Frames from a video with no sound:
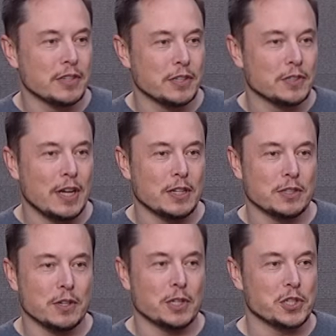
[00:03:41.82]
the sun
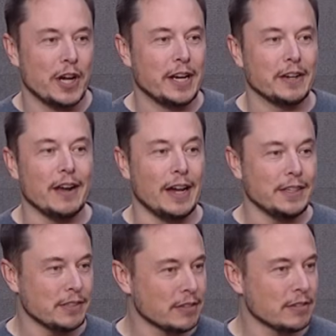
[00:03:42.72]
does not shine at
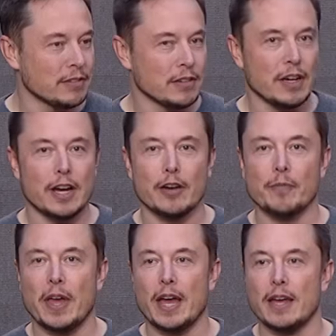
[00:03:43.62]
night.
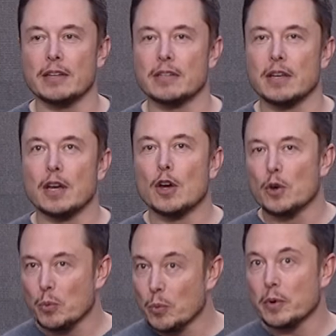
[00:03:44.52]
Um, and
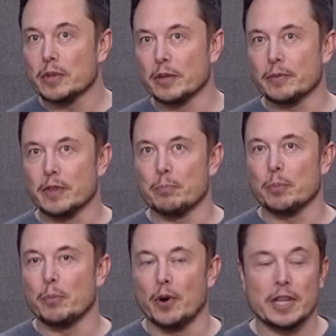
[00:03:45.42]
the, the
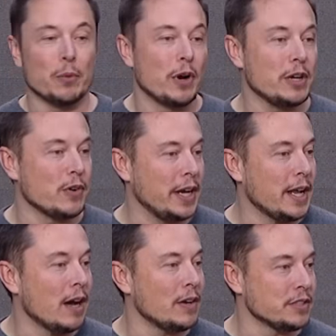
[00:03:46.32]
point that we're at right
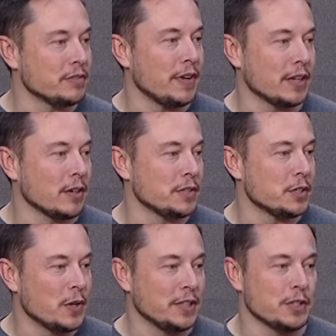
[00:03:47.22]
now is, in fact, obviously a
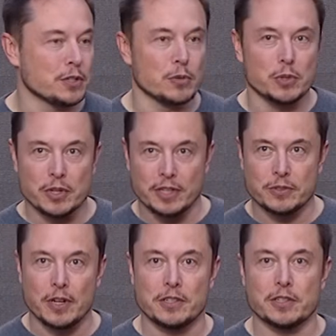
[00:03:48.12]
transition. We're
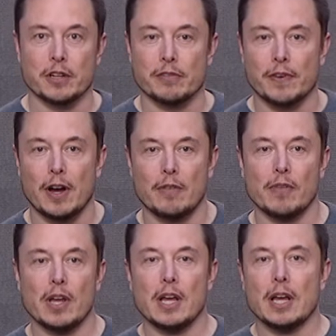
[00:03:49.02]
transitioning from
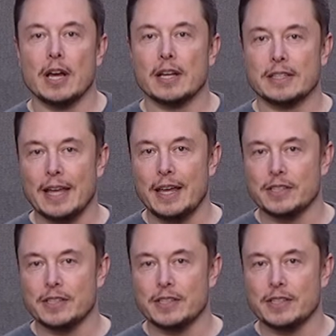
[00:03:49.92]
day